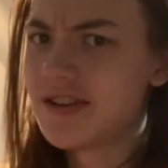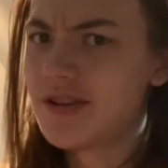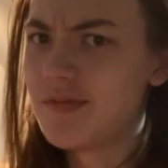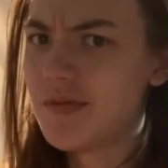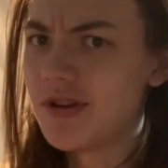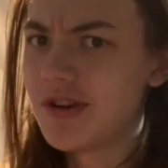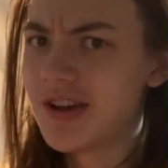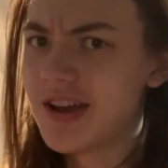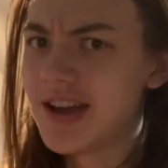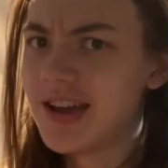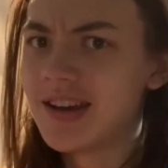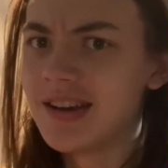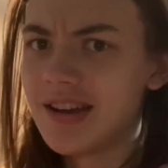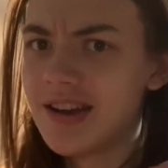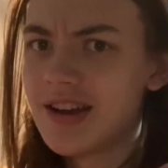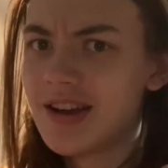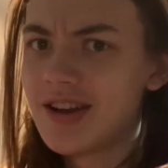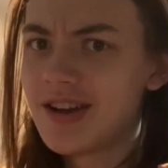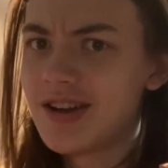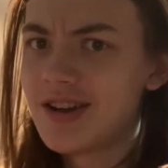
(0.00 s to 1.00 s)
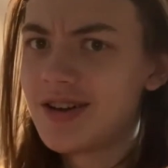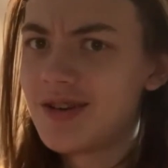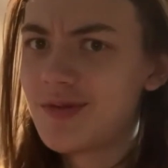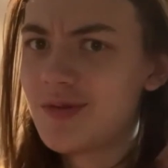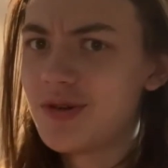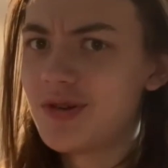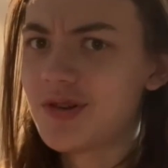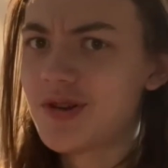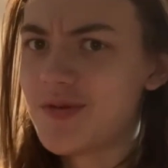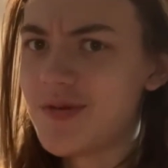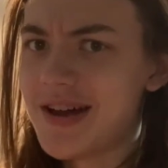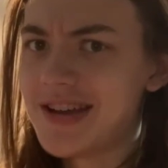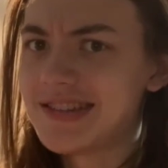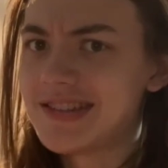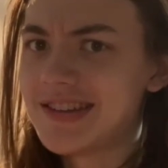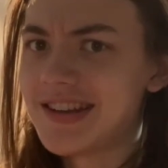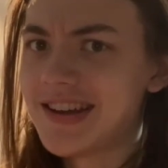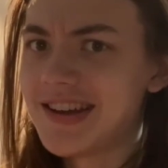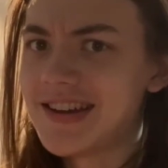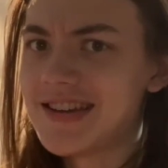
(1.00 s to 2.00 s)
communicate while
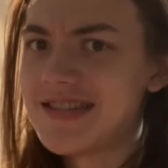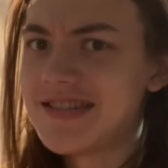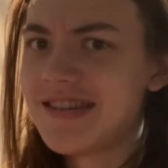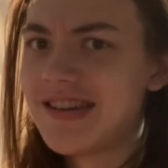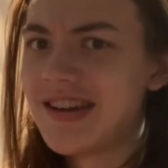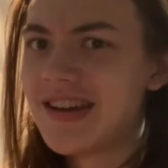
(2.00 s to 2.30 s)
incapacitated.